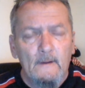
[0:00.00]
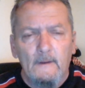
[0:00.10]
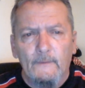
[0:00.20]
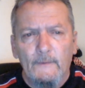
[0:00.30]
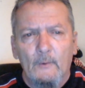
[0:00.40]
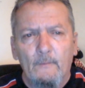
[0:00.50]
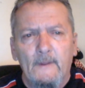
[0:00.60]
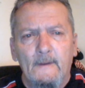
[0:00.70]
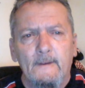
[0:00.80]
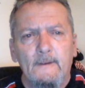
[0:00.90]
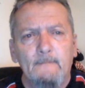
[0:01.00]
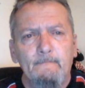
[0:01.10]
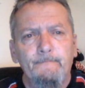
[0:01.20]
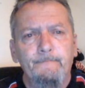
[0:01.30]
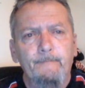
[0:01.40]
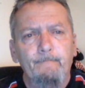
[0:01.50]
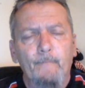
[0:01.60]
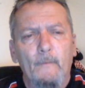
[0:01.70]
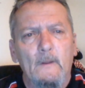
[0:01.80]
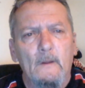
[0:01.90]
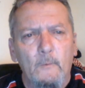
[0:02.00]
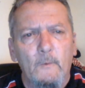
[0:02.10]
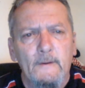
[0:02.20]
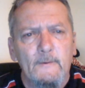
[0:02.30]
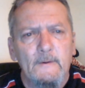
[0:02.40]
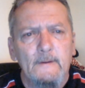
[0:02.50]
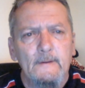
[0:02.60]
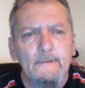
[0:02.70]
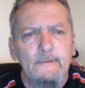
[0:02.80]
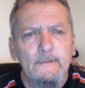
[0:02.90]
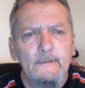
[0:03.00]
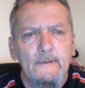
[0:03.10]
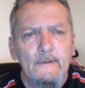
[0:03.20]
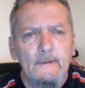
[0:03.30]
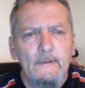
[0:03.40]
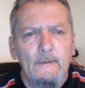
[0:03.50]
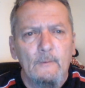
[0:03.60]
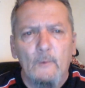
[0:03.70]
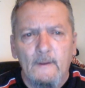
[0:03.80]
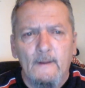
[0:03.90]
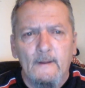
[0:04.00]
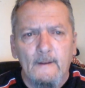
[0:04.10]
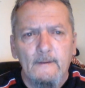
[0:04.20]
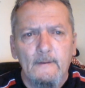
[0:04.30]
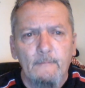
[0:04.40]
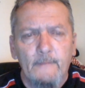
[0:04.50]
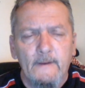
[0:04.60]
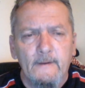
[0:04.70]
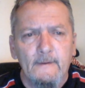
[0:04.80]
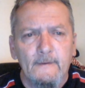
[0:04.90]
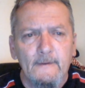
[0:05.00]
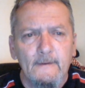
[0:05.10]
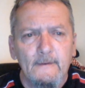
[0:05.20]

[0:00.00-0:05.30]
And so many are wondering, will I make it